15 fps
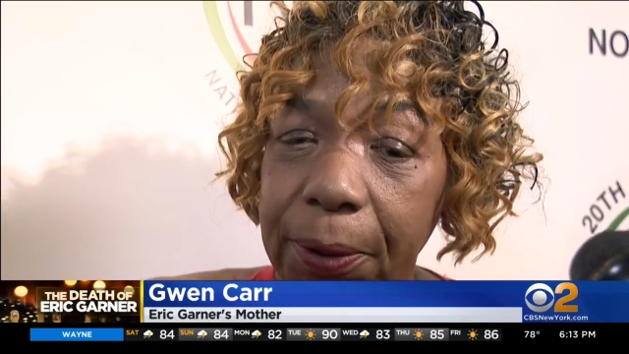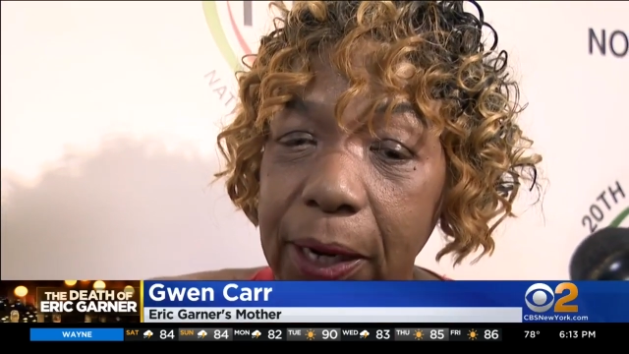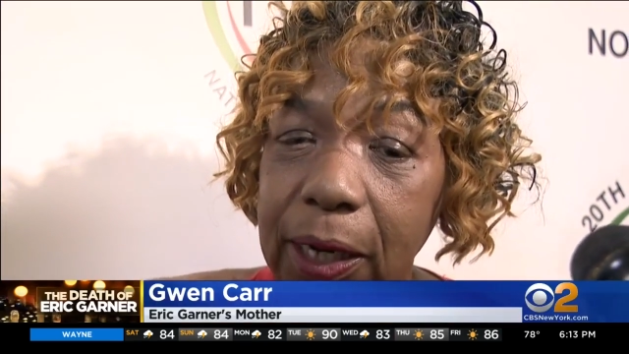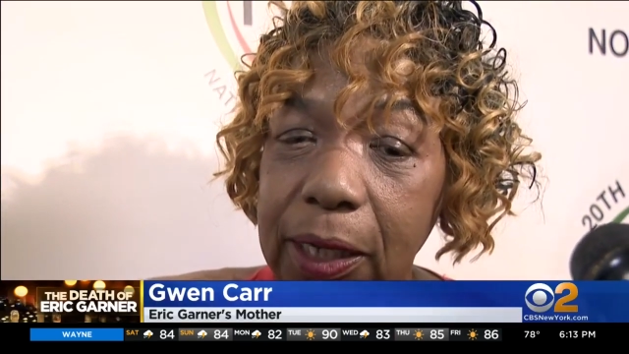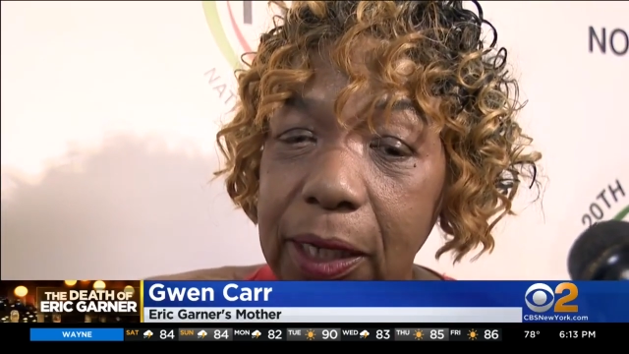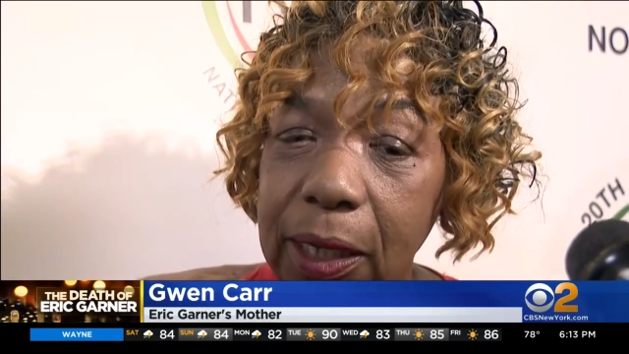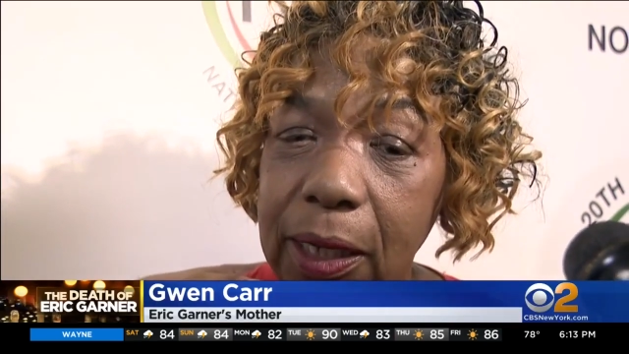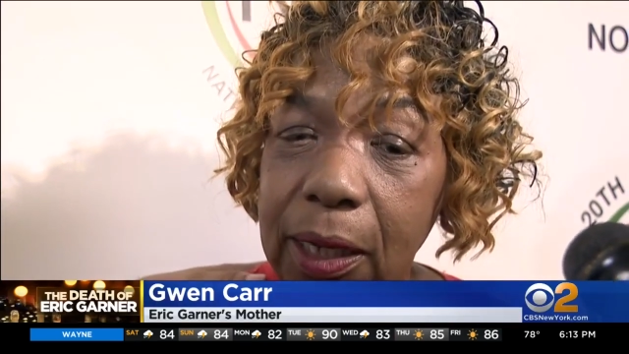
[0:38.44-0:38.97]

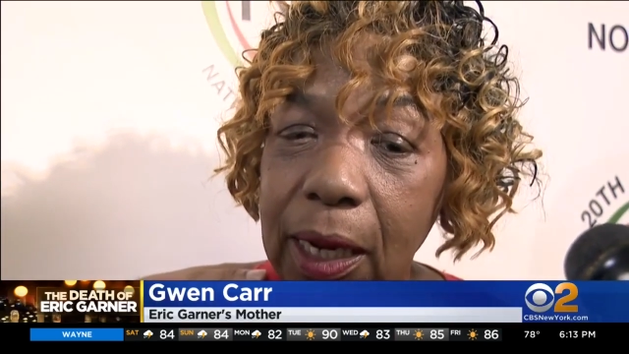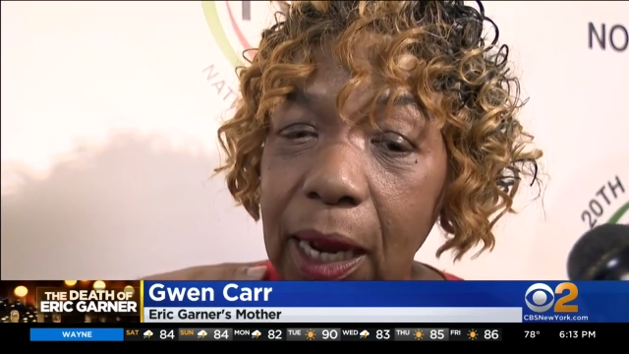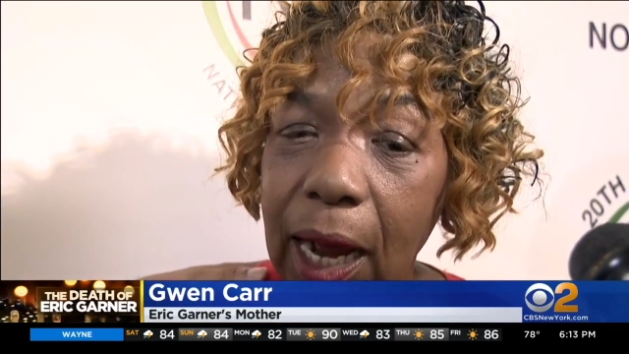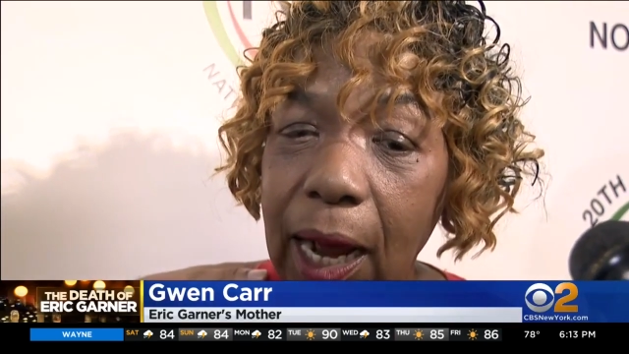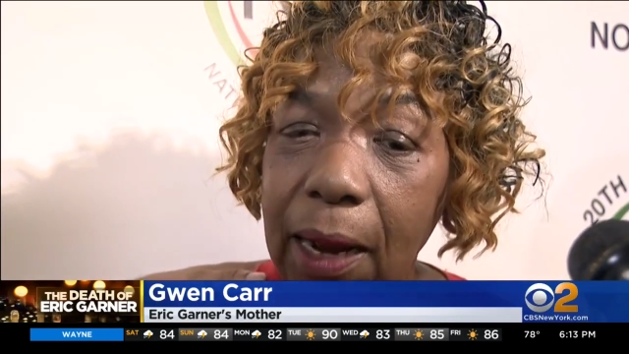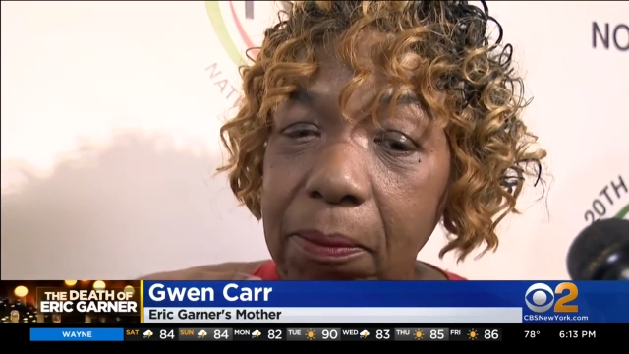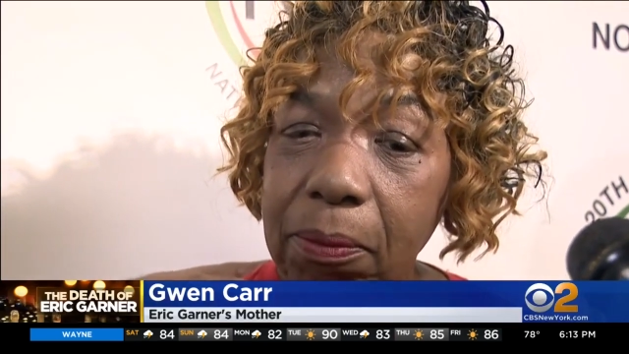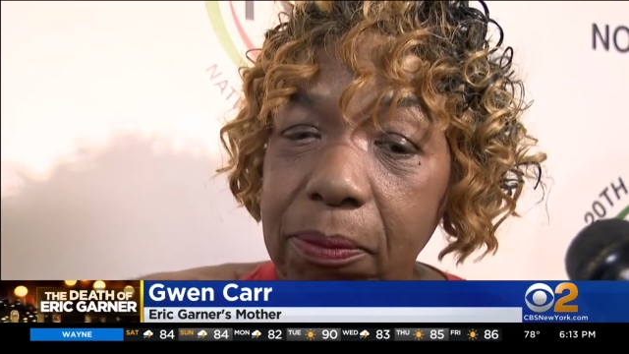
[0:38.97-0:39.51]
but
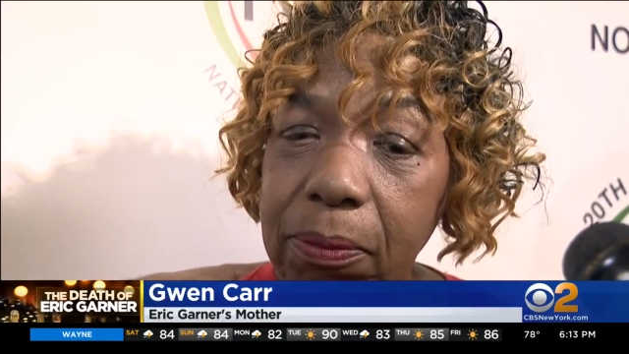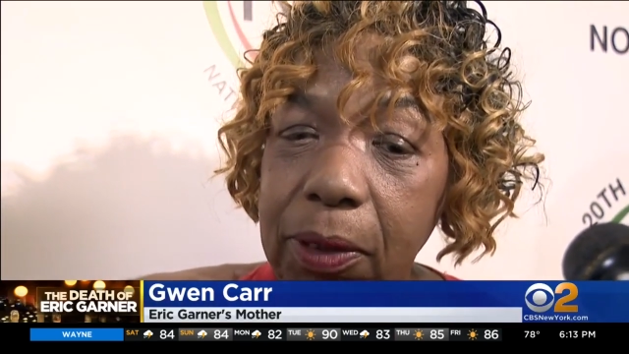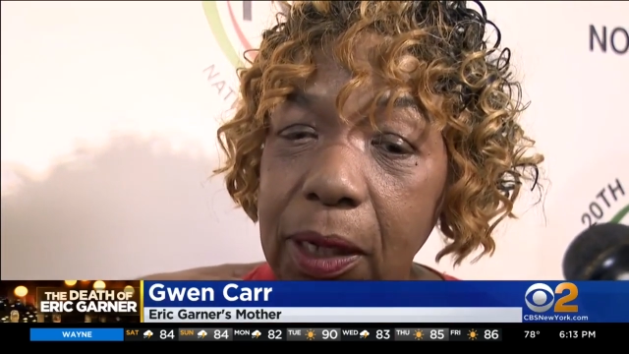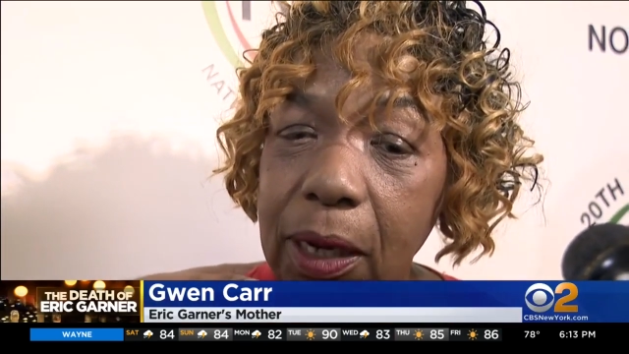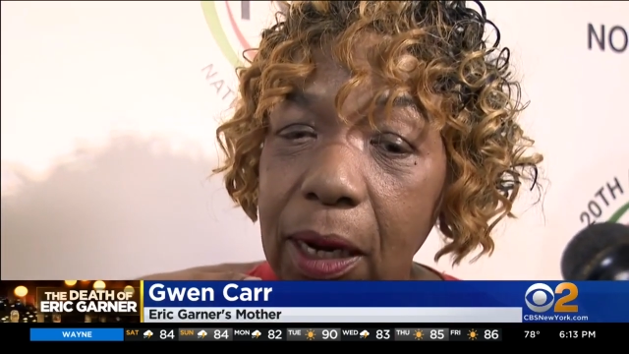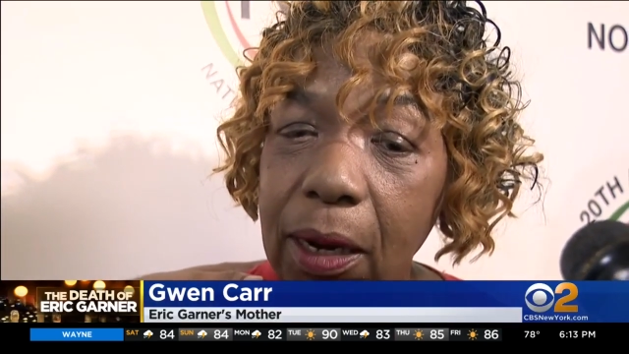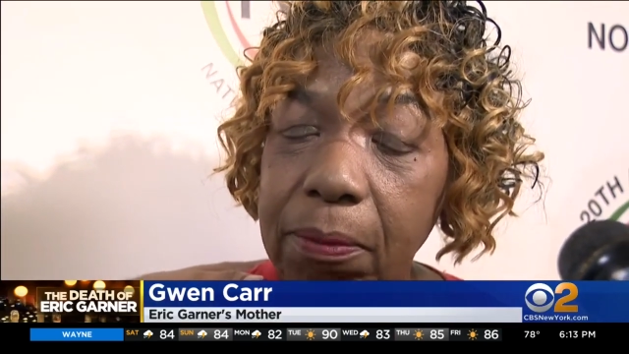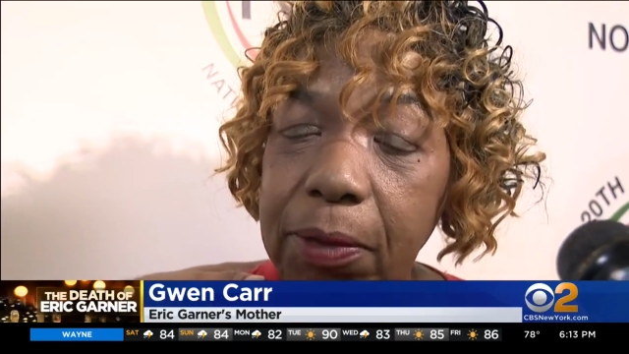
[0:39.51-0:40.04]
I'm
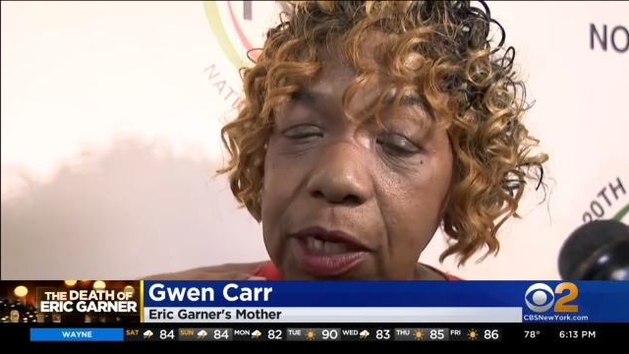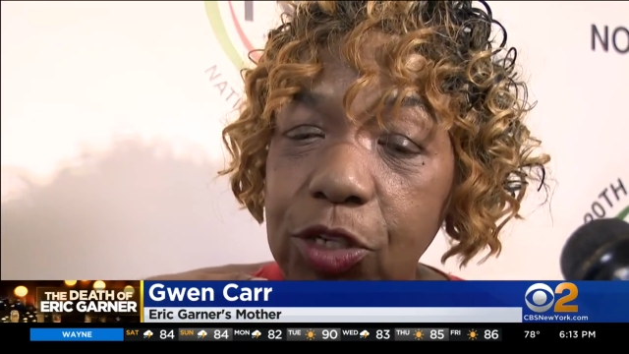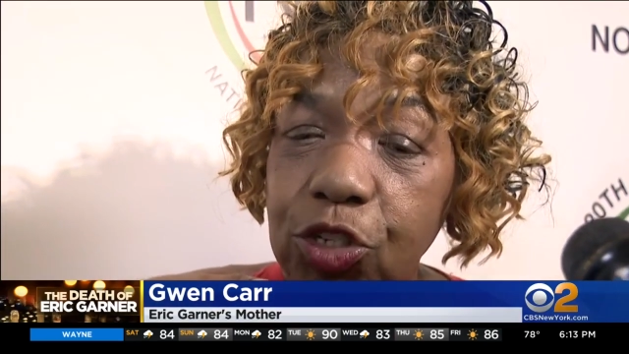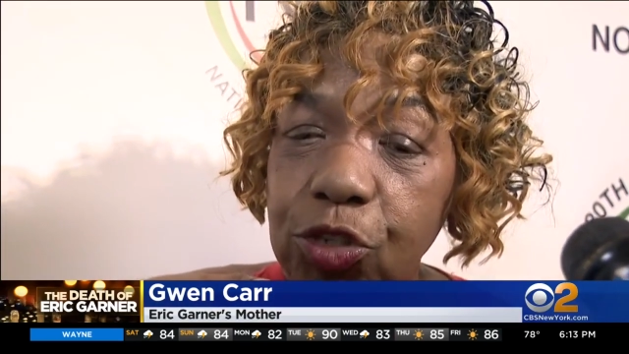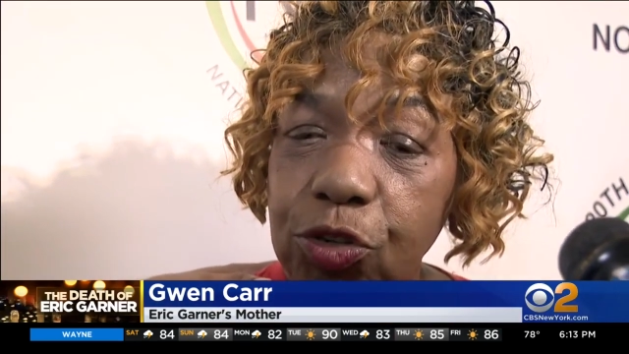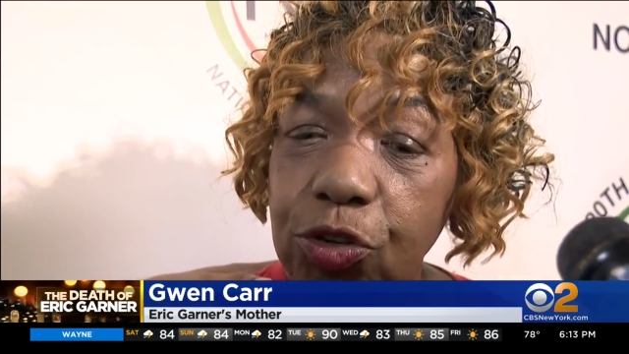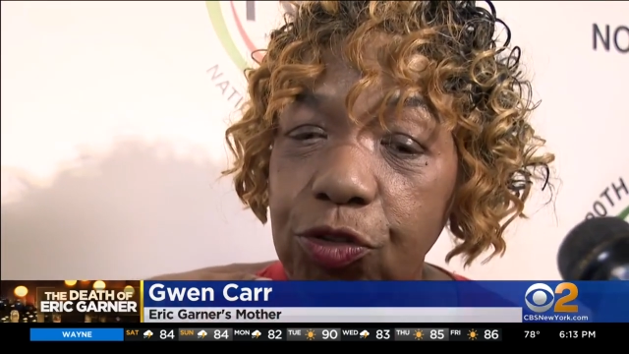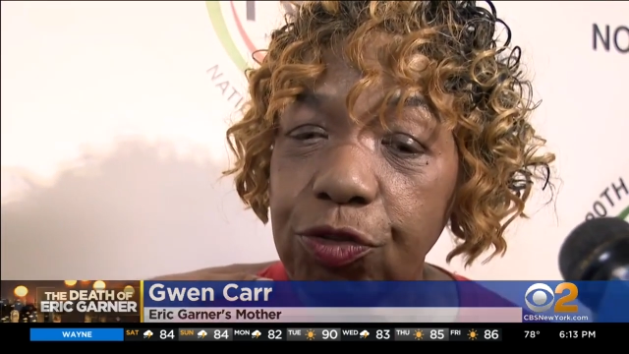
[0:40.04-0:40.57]
coming to